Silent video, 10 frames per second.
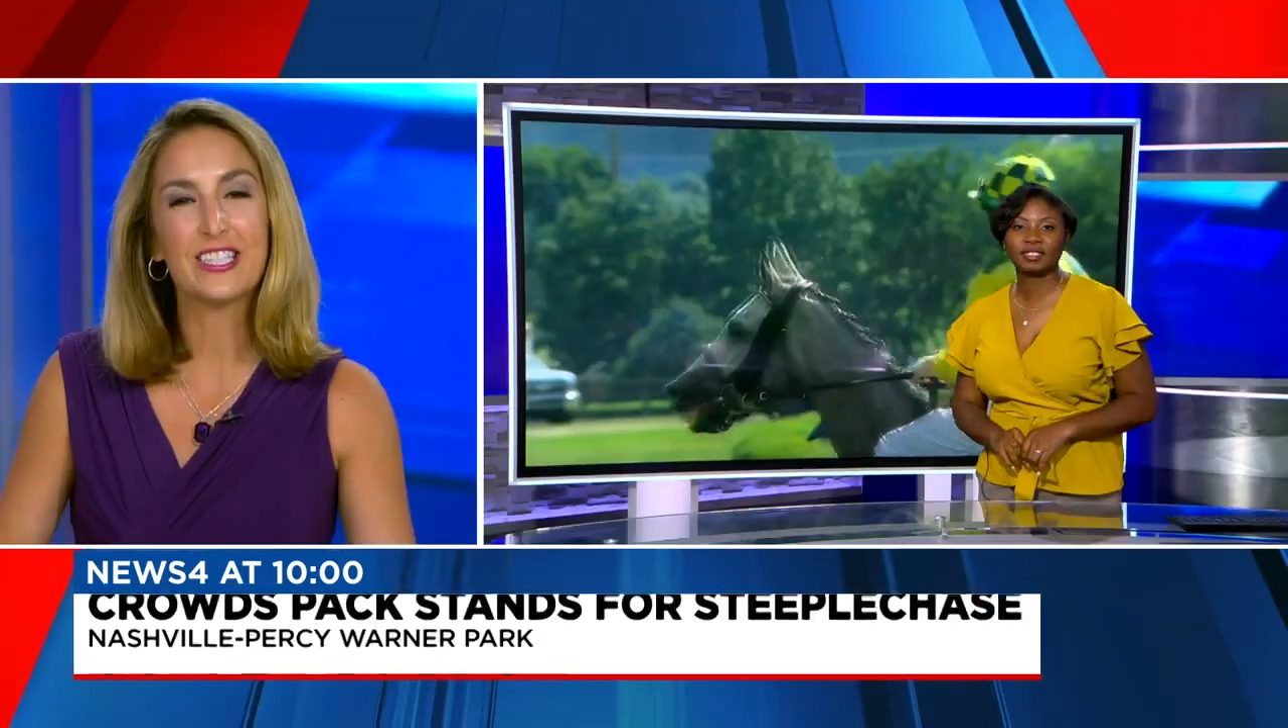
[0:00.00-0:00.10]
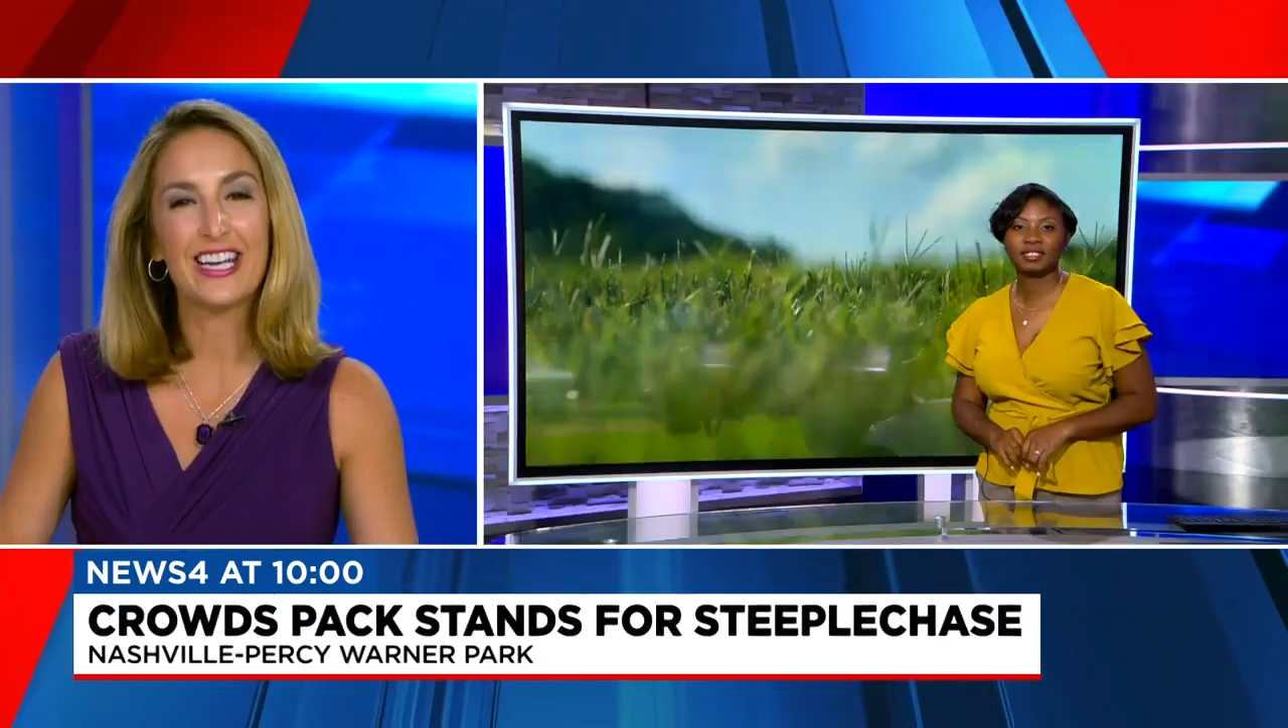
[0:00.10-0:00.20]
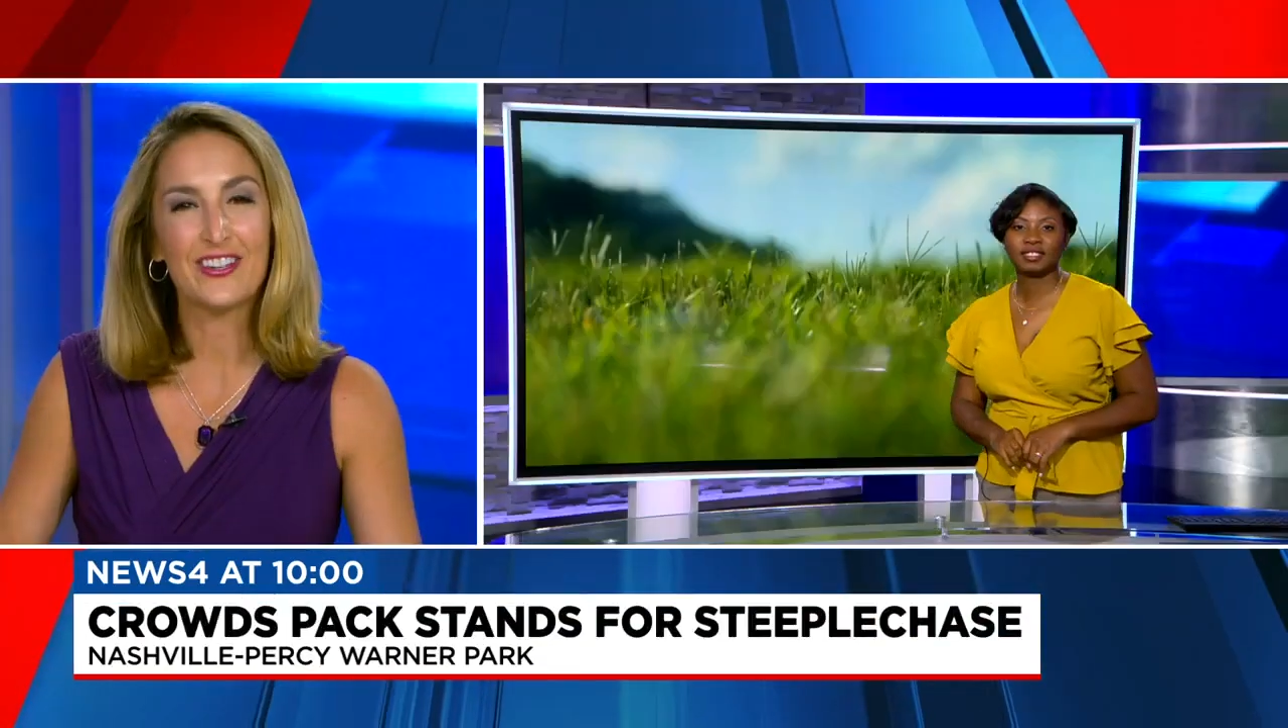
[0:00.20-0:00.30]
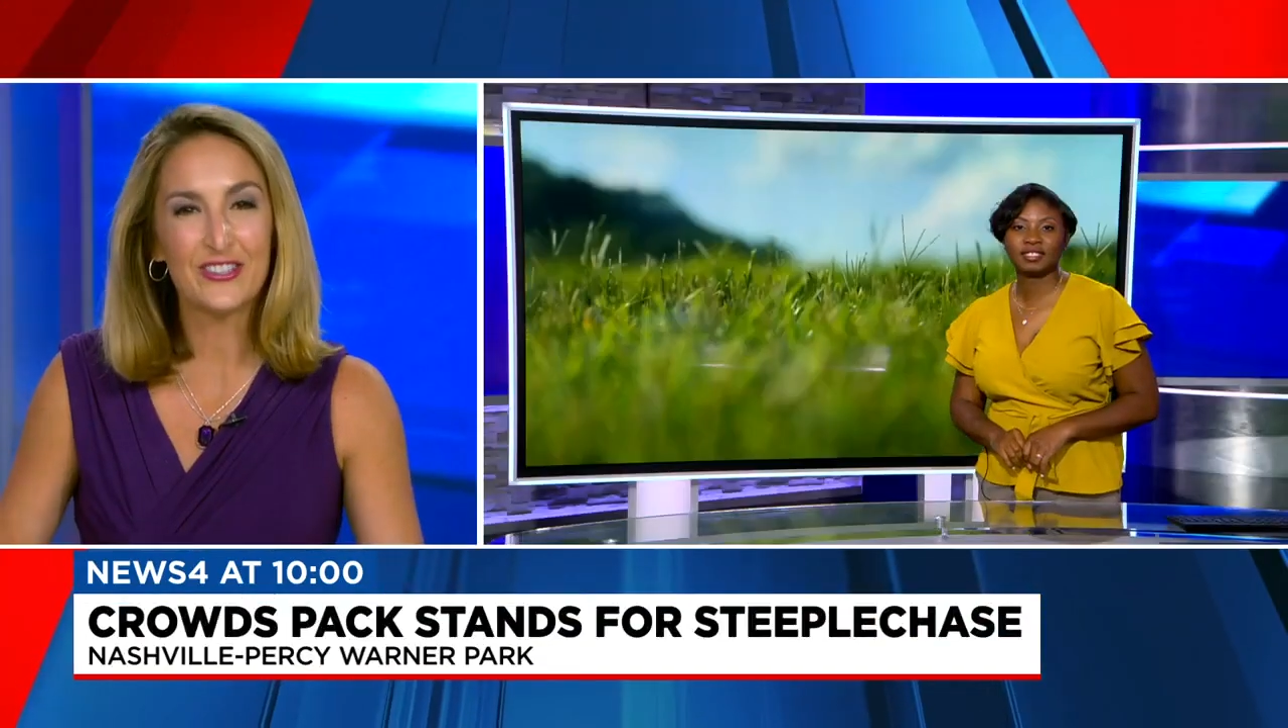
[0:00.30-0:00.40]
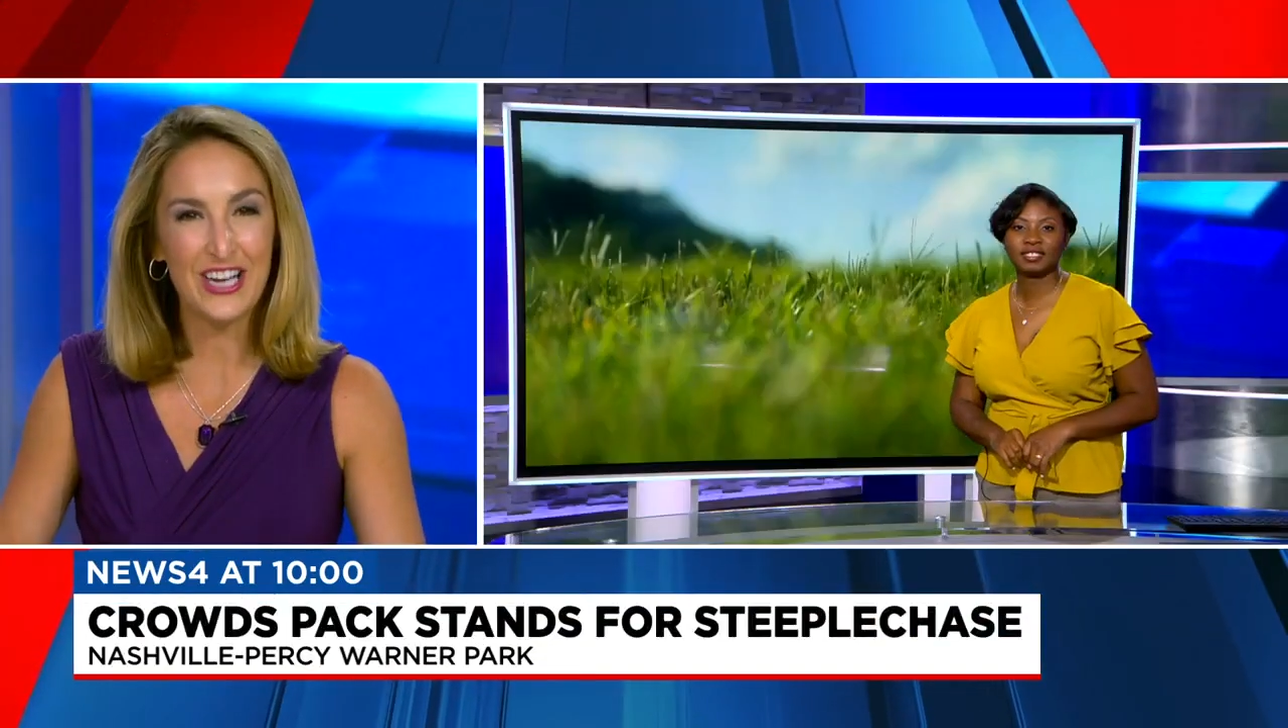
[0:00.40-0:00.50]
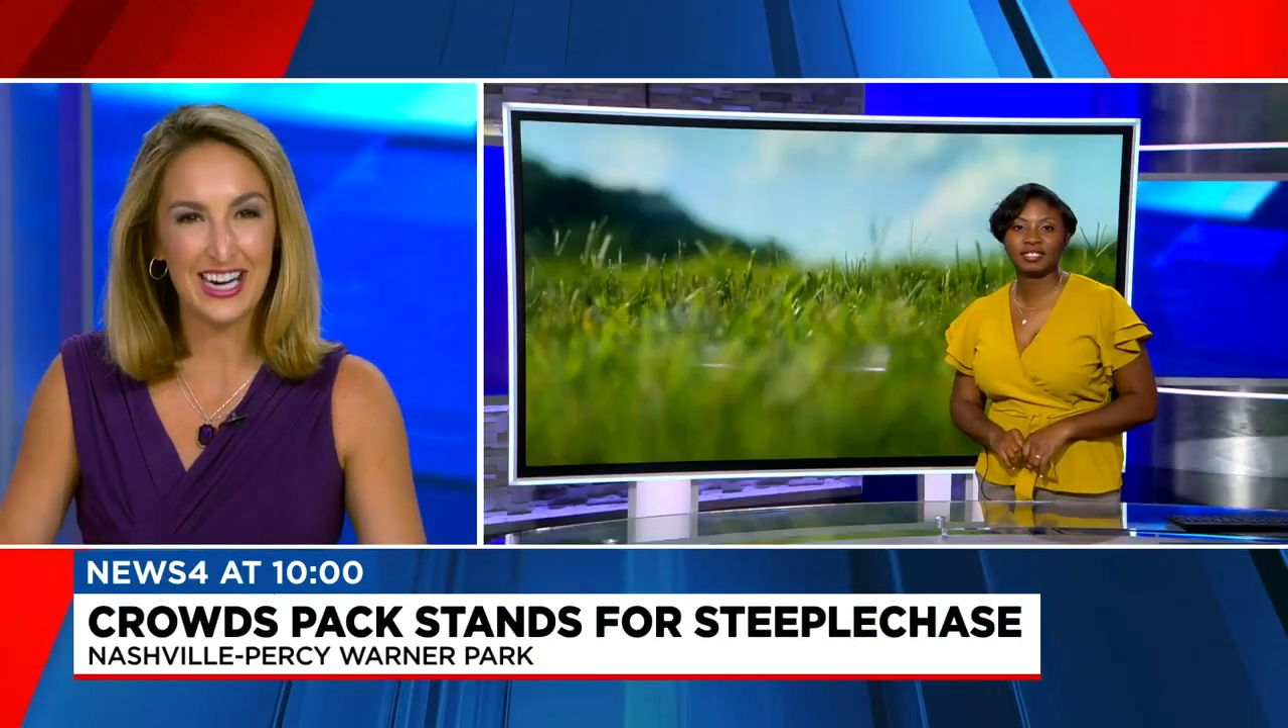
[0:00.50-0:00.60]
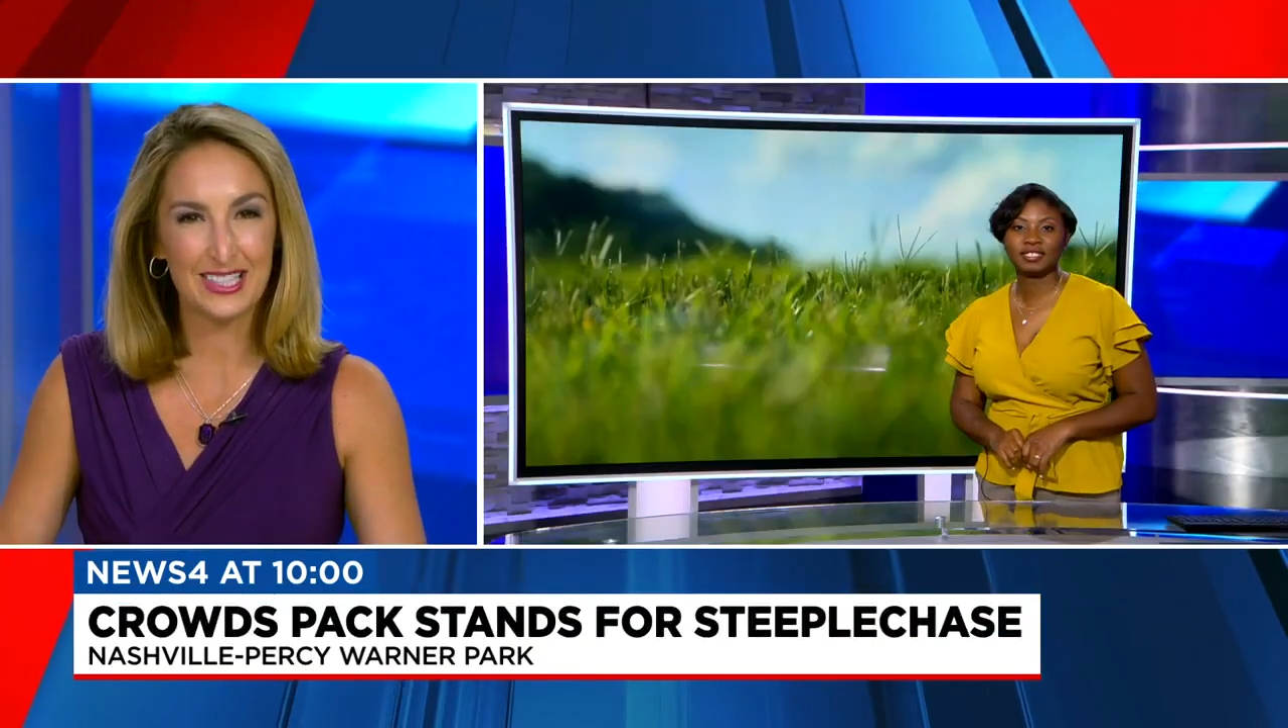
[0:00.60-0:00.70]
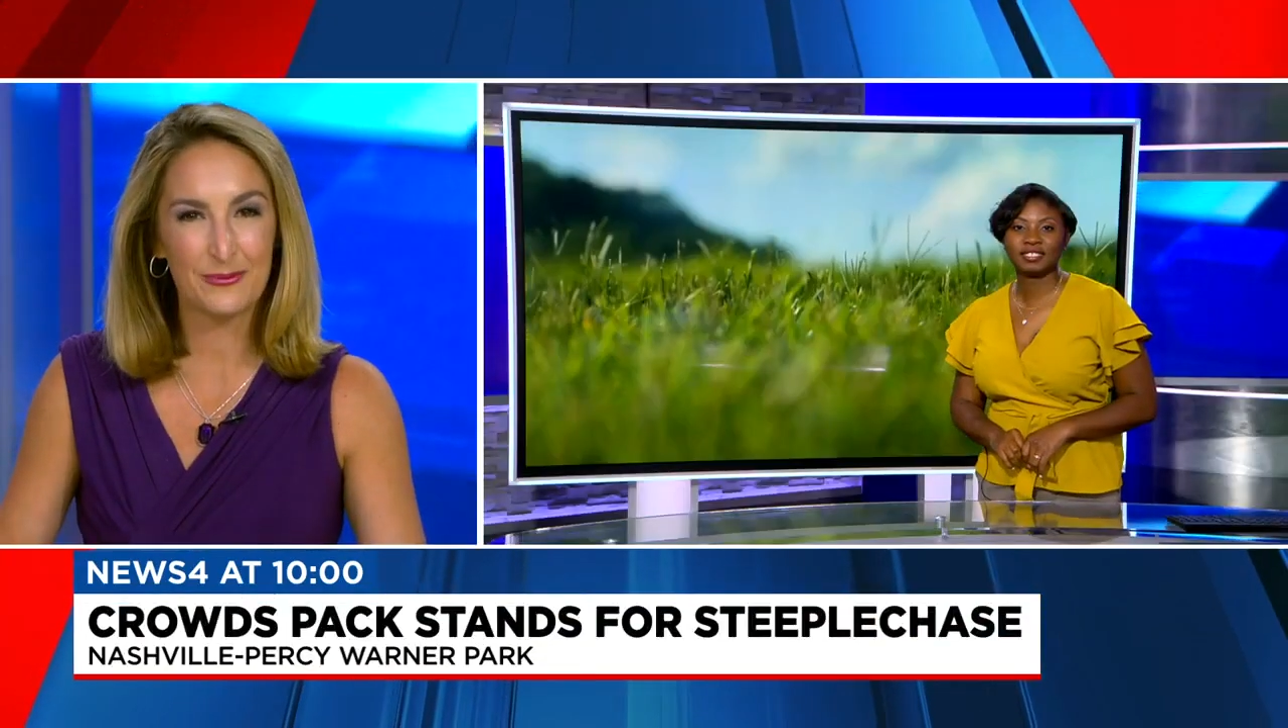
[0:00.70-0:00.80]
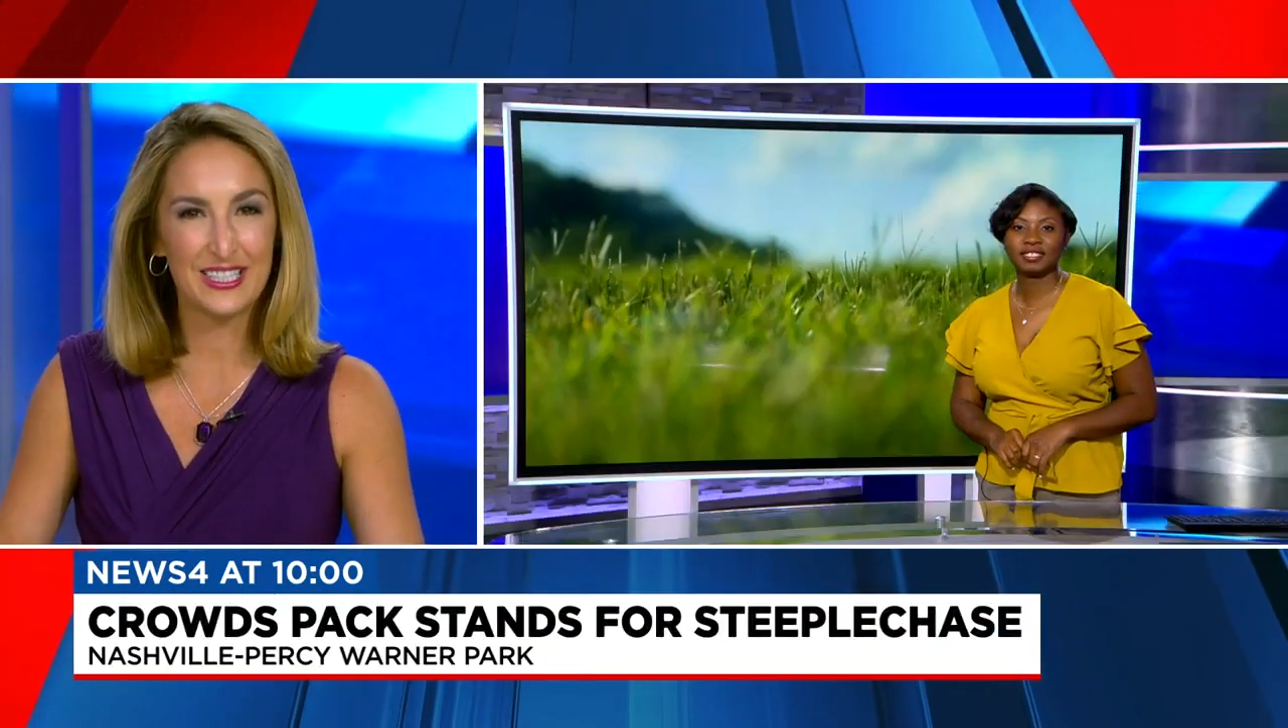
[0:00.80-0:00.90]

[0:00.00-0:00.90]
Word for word: Danielle Jackson